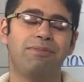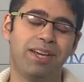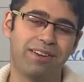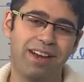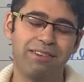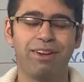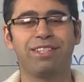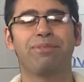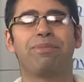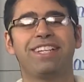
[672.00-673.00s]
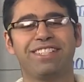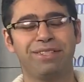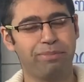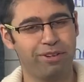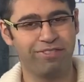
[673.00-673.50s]
We arrive at the
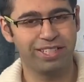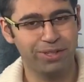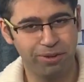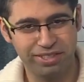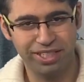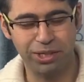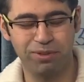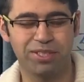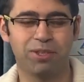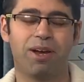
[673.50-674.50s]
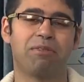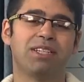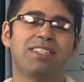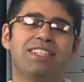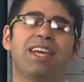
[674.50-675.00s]
present perfect continuous. So our
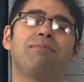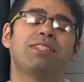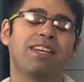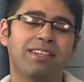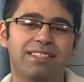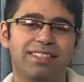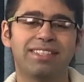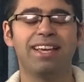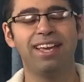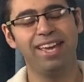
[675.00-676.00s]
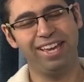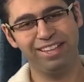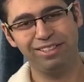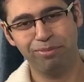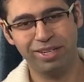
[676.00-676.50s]
same sentence
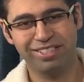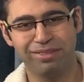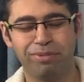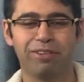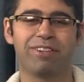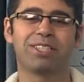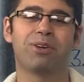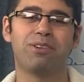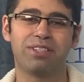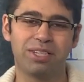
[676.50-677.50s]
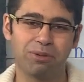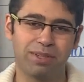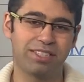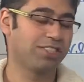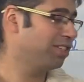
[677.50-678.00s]
in the present perfect
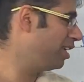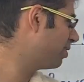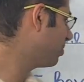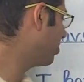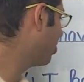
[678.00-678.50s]
continuous changes